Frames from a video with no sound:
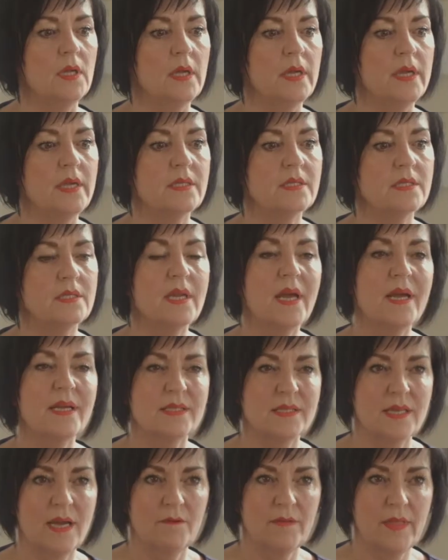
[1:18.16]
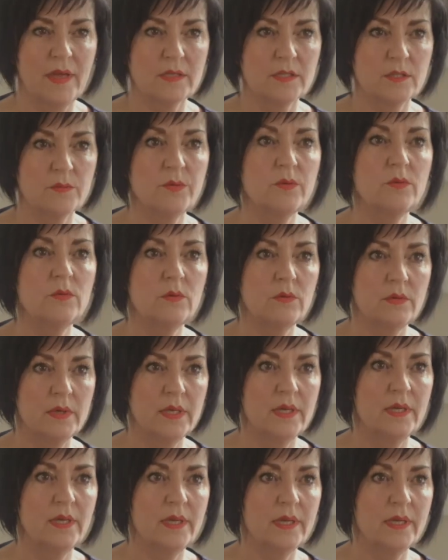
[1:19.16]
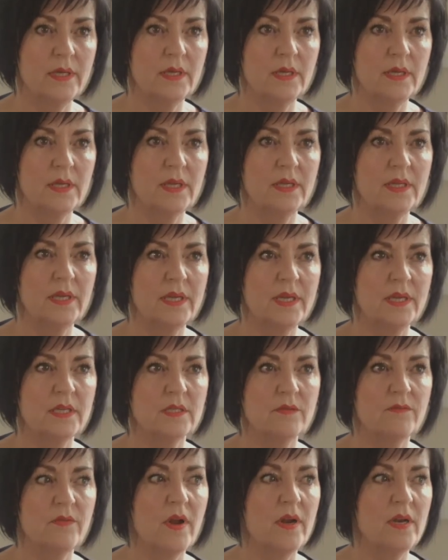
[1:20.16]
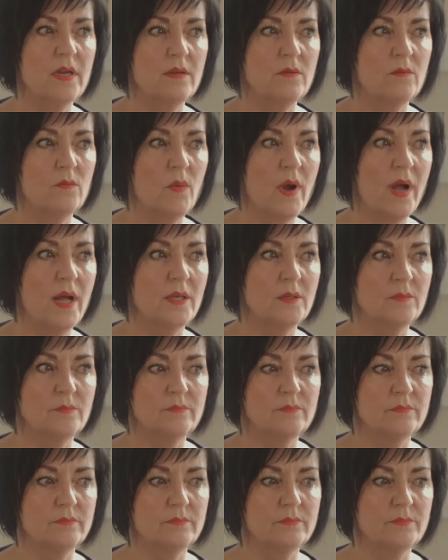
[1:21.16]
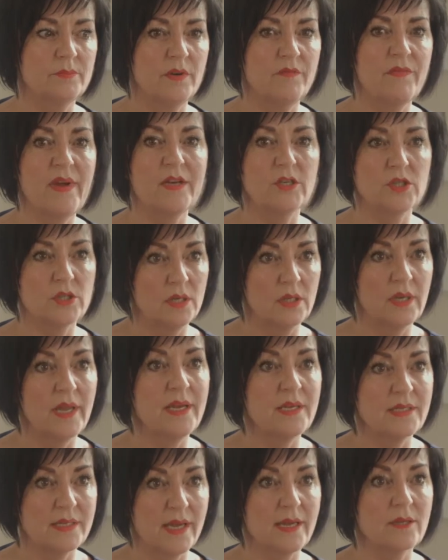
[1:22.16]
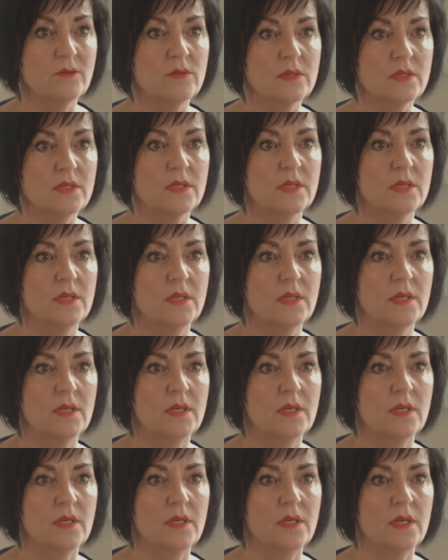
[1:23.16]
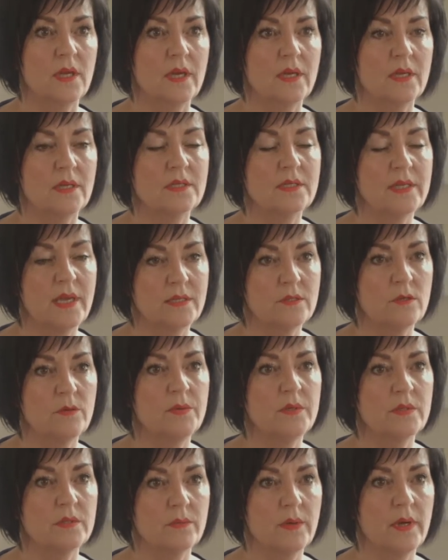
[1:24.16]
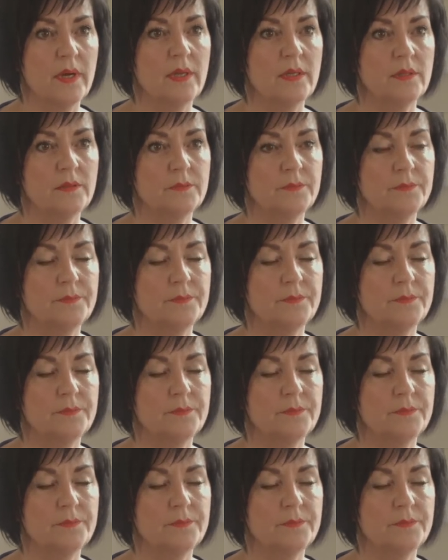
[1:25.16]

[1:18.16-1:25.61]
It's nice to have that support really, and I think it's a very well professional laid out setup as well.